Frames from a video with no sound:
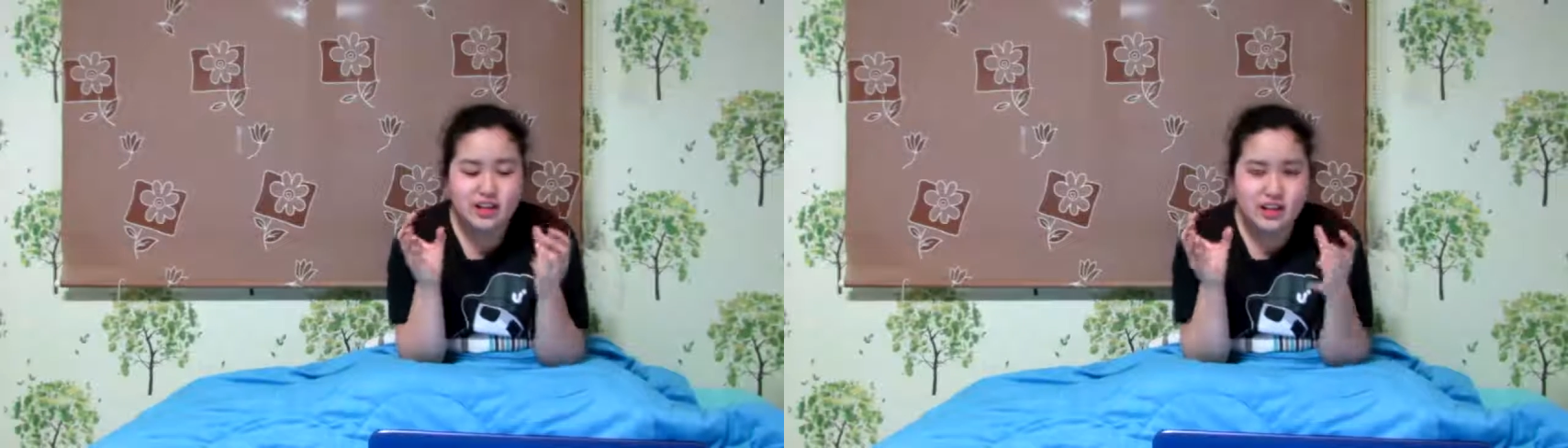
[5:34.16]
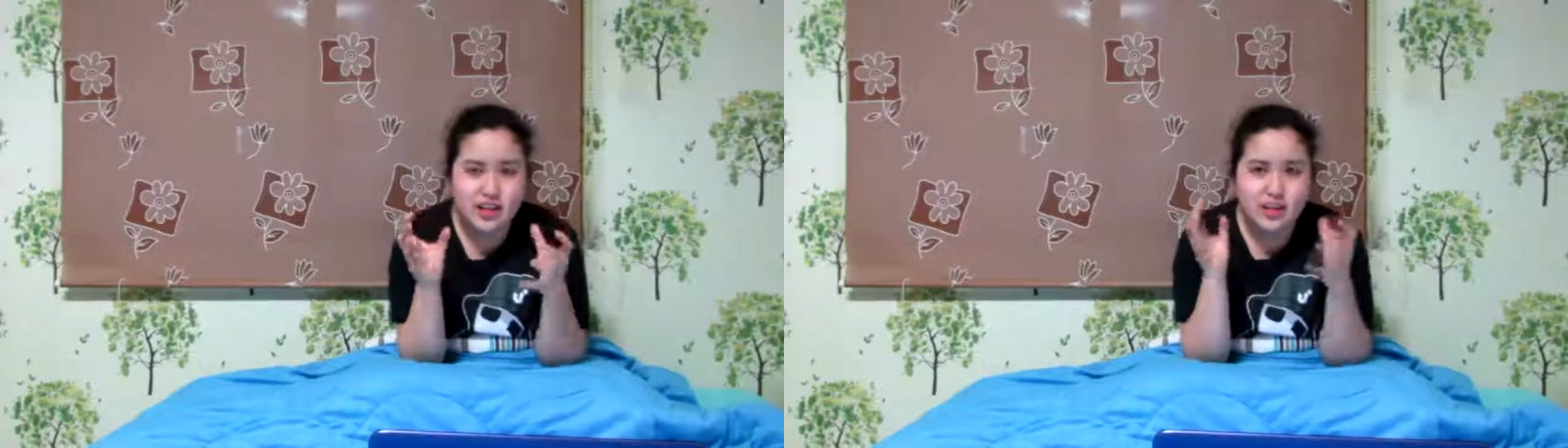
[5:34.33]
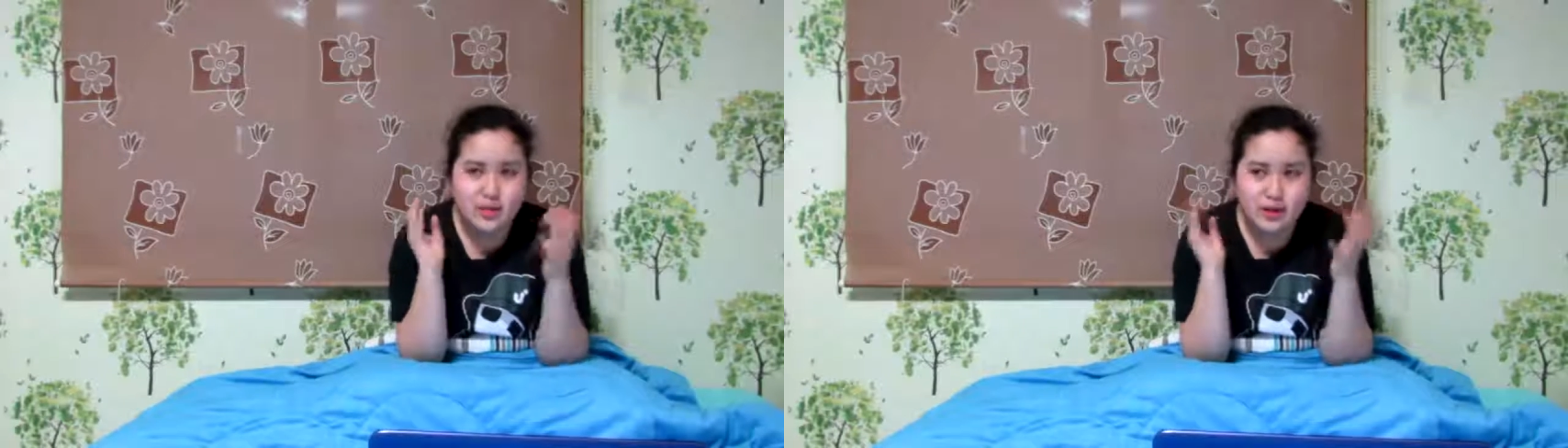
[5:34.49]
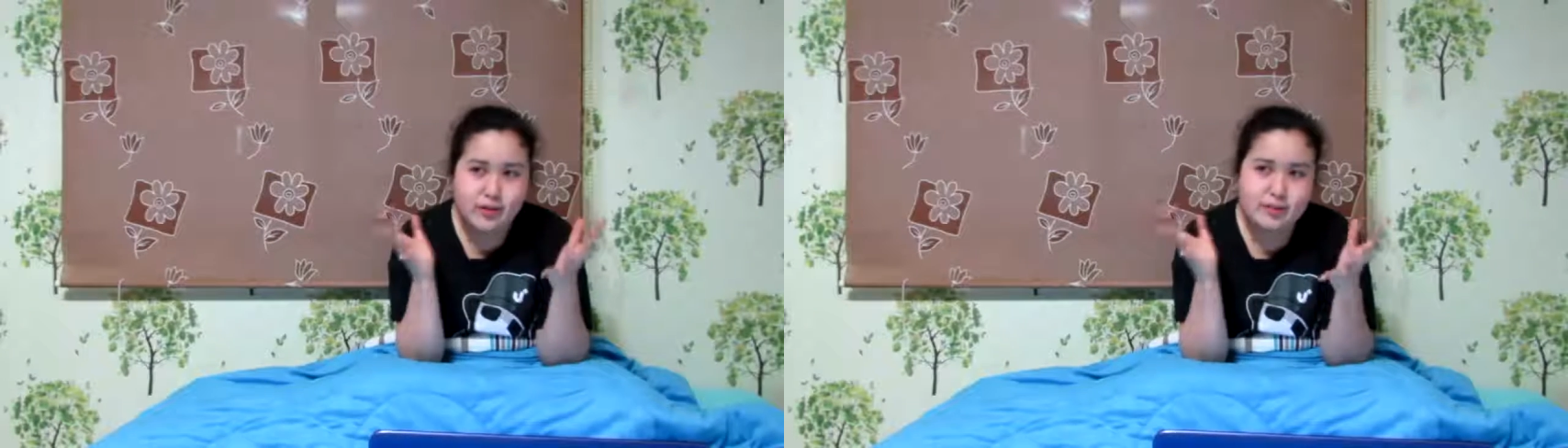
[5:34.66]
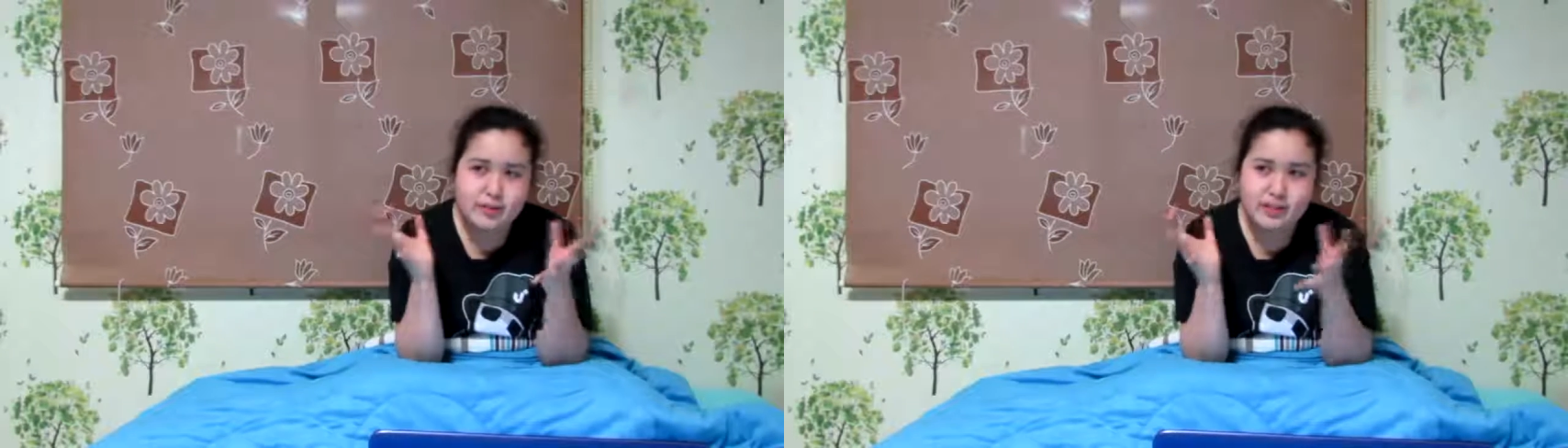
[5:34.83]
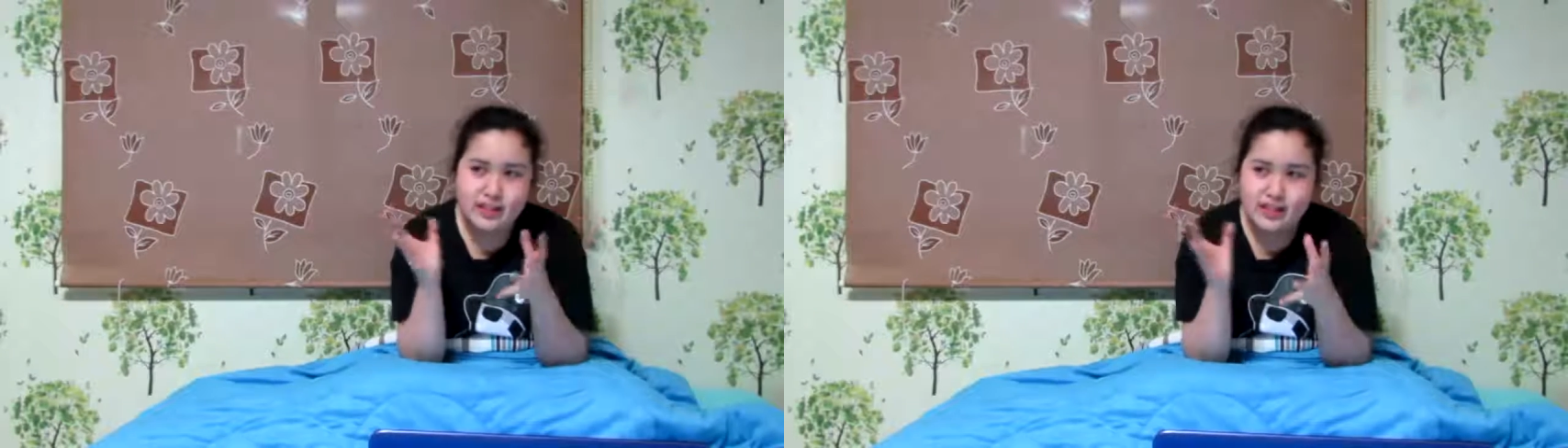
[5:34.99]
like 1
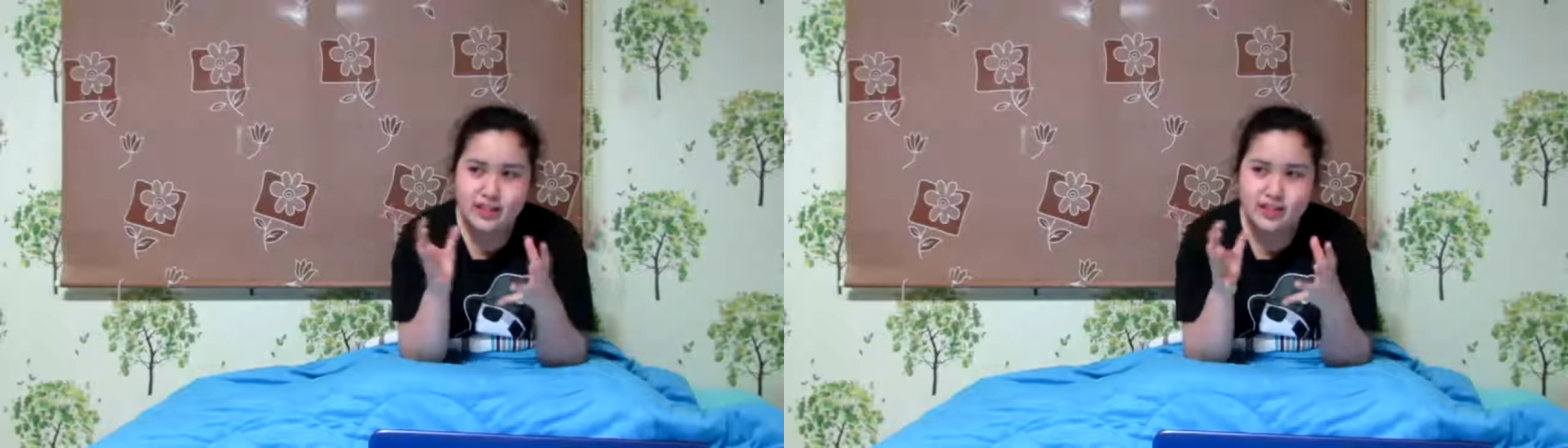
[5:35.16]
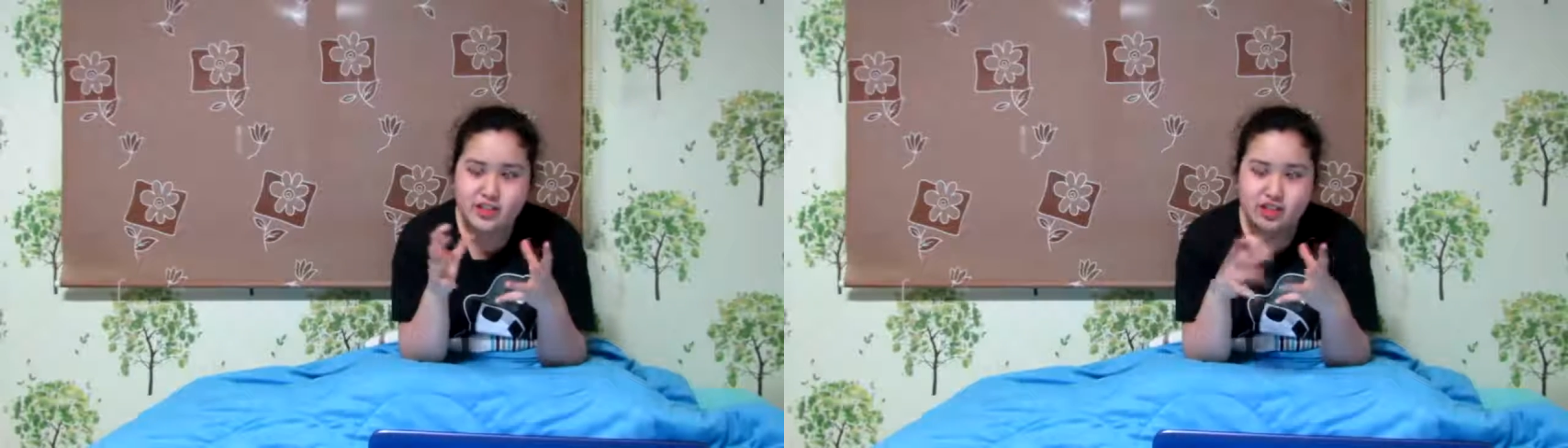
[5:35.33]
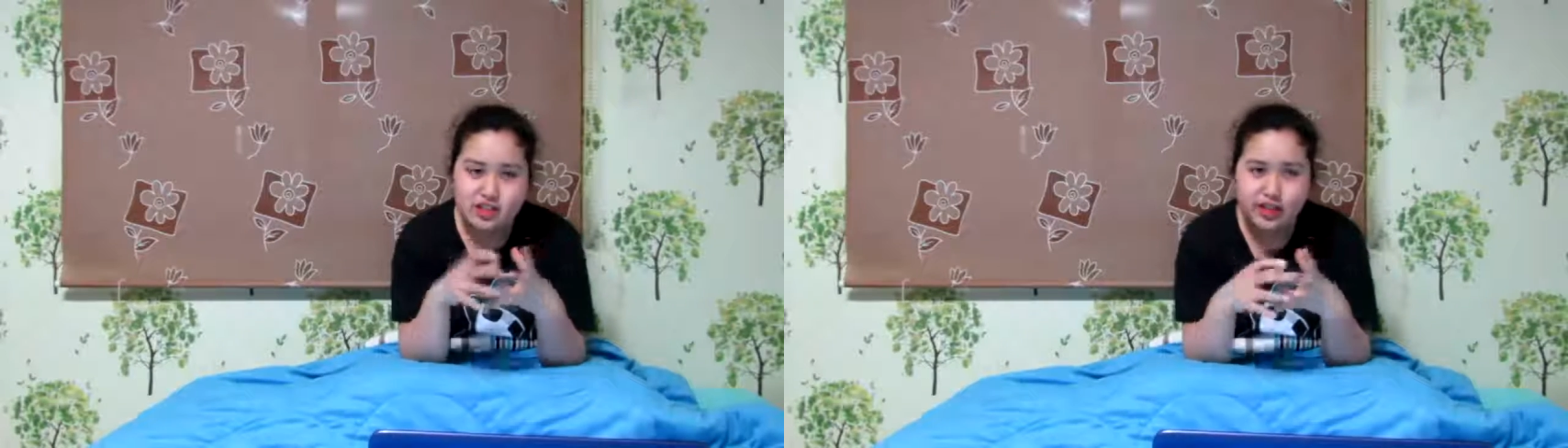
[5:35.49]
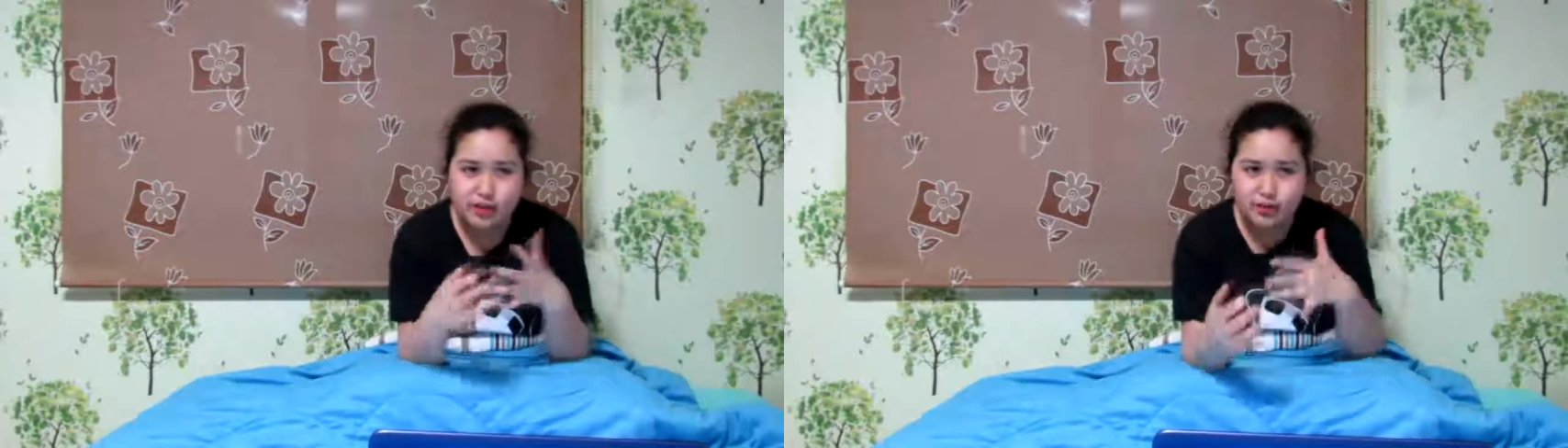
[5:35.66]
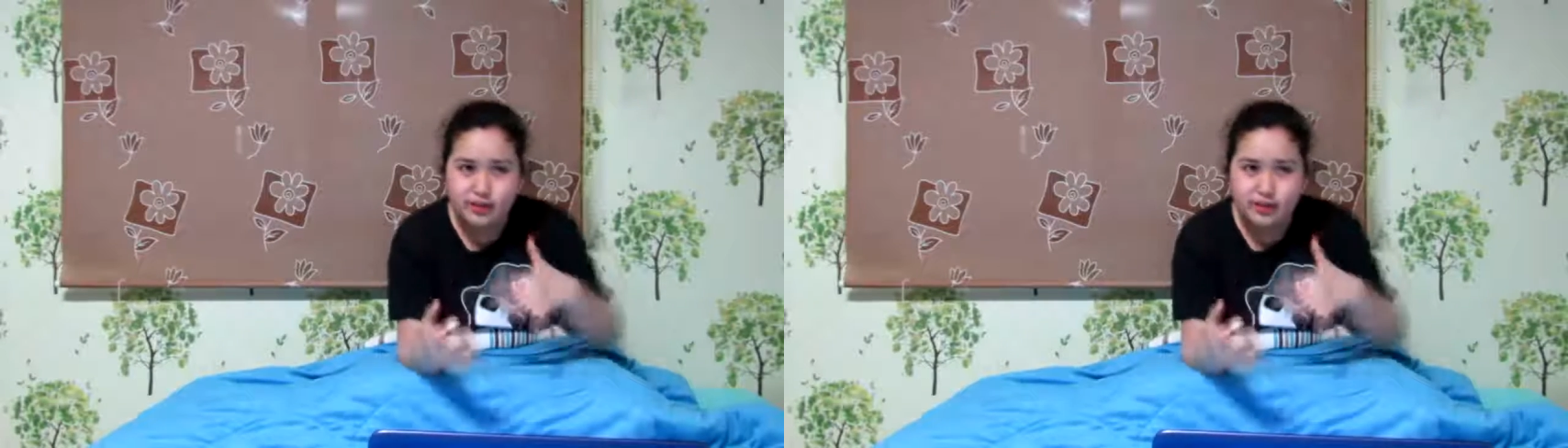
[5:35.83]
minute it's just like